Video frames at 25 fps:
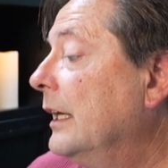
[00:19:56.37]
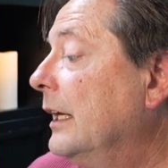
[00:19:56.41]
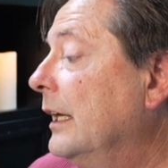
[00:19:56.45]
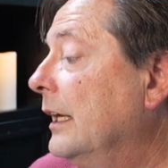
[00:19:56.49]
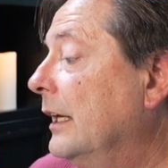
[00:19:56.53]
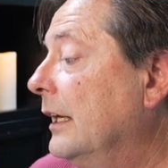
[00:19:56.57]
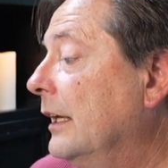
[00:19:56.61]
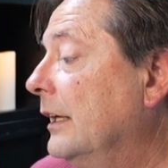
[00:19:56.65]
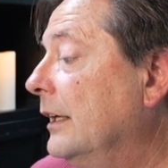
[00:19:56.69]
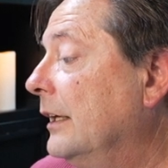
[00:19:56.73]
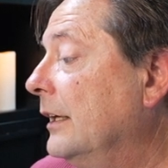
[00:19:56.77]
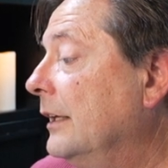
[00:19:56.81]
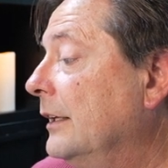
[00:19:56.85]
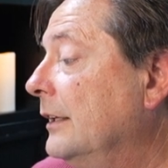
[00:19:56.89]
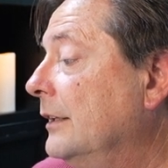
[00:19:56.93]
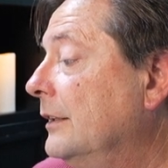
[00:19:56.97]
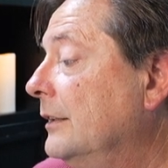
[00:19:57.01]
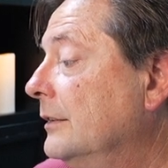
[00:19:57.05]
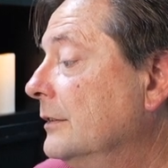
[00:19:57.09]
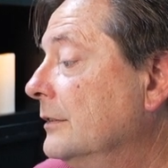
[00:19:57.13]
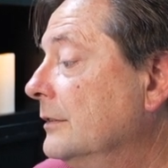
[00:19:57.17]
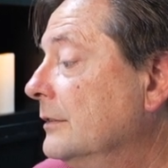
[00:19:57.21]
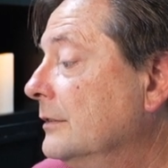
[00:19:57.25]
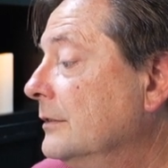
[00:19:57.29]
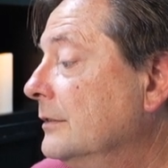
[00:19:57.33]

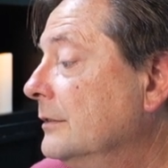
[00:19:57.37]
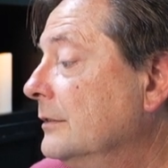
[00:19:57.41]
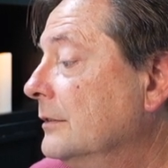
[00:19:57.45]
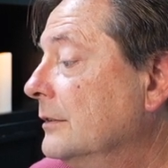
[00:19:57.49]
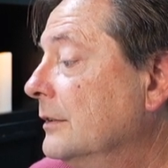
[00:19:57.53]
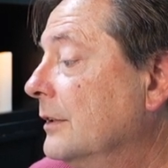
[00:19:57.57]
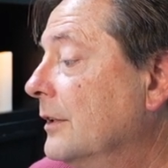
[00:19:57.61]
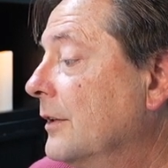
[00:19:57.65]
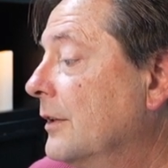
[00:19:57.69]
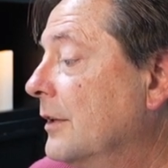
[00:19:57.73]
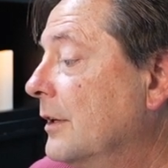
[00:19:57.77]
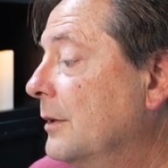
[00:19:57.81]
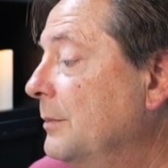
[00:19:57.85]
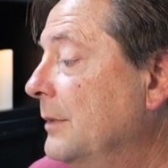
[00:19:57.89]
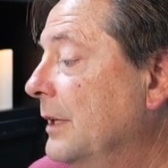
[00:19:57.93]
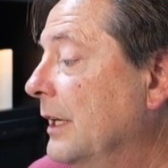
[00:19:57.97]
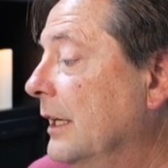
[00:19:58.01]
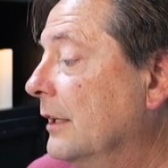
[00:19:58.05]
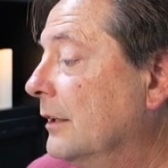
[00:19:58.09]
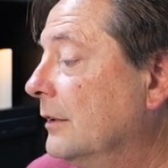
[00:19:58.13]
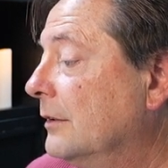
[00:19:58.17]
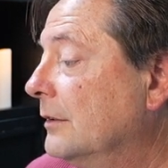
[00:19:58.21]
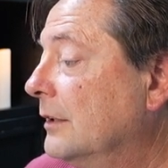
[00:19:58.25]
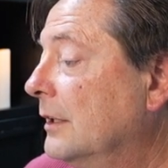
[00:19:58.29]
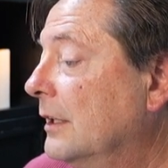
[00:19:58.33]
a
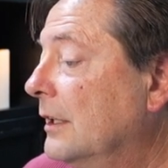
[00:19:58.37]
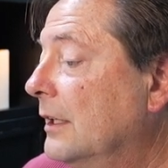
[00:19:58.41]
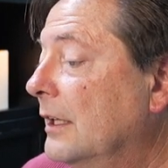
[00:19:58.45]
thumbnail.